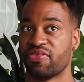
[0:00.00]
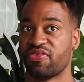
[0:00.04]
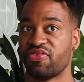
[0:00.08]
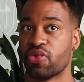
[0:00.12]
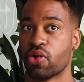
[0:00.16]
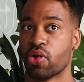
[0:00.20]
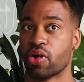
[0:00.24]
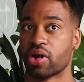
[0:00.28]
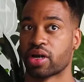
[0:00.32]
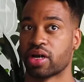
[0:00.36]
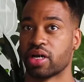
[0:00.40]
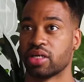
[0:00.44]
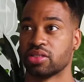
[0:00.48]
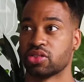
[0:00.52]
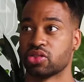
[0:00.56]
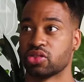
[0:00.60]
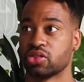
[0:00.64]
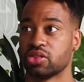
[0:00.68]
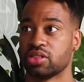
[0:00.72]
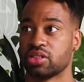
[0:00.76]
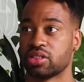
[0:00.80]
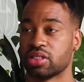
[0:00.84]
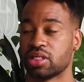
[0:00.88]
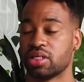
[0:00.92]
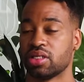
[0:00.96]
4
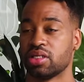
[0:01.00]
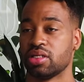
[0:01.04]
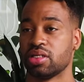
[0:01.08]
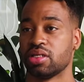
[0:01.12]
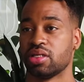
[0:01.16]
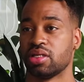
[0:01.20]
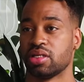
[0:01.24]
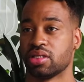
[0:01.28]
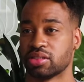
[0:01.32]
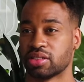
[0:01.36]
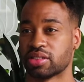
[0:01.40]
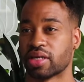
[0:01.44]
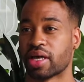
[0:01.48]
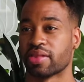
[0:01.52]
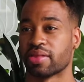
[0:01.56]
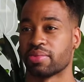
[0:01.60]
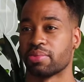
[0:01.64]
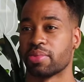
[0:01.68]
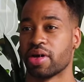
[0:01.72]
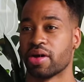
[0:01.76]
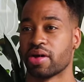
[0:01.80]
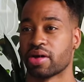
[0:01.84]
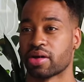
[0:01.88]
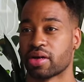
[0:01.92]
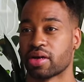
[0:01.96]
countries in South
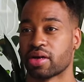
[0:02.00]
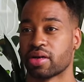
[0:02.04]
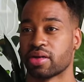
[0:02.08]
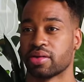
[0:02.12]
America.